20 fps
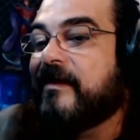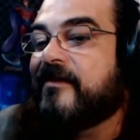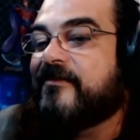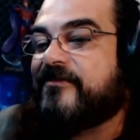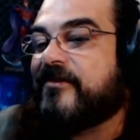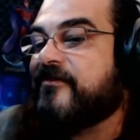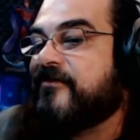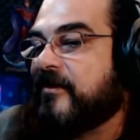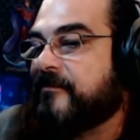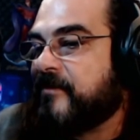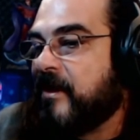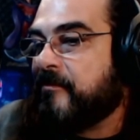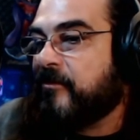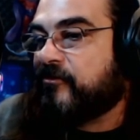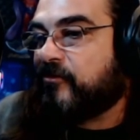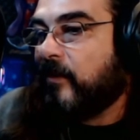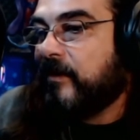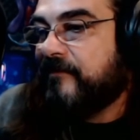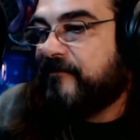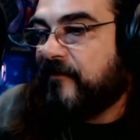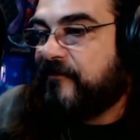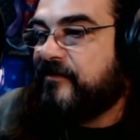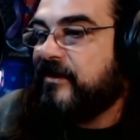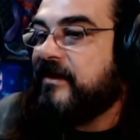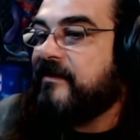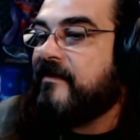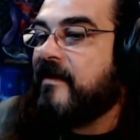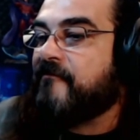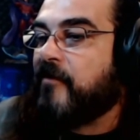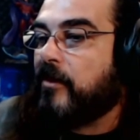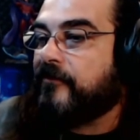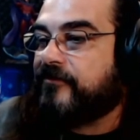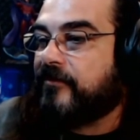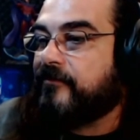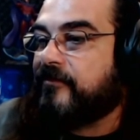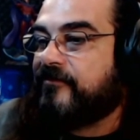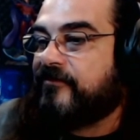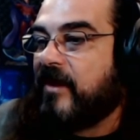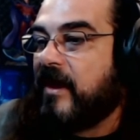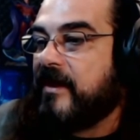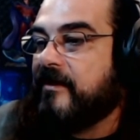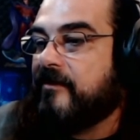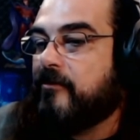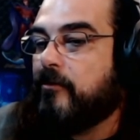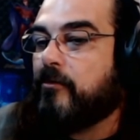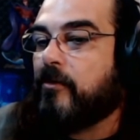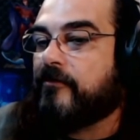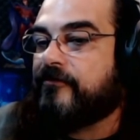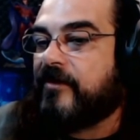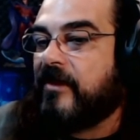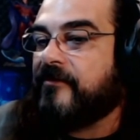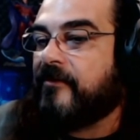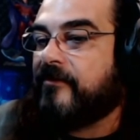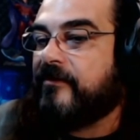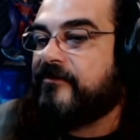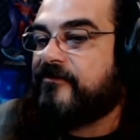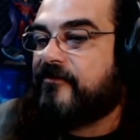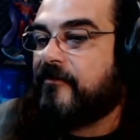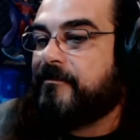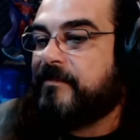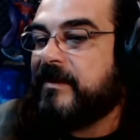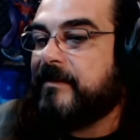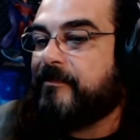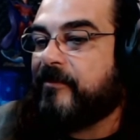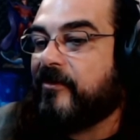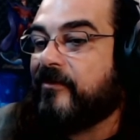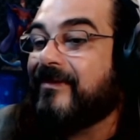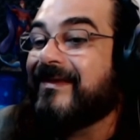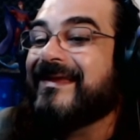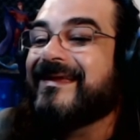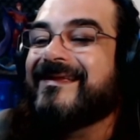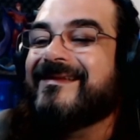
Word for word: Since September 2015, they've also decided who goes on the list of people